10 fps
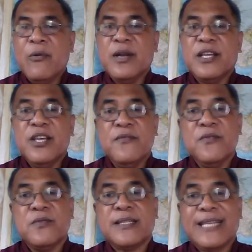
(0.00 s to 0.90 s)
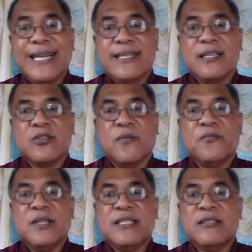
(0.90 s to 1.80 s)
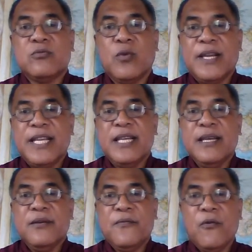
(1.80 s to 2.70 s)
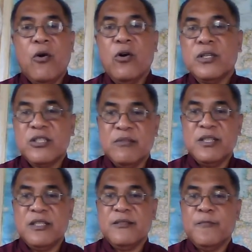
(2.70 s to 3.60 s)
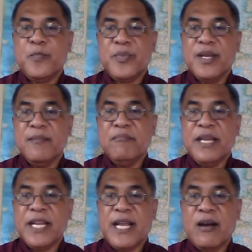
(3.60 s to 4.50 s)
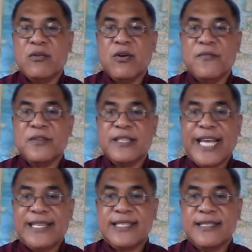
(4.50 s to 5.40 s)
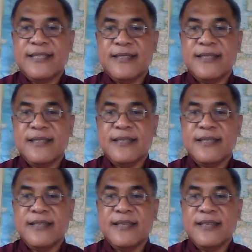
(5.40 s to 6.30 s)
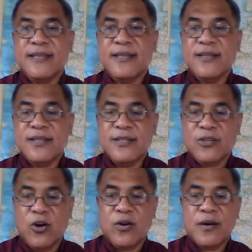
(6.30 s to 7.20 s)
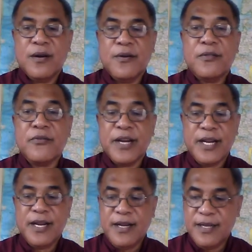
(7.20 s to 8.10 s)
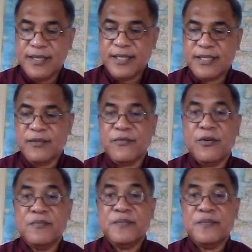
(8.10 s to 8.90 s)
will give you the titles of these 24 sermons. Meet it out of the text, John 3:64.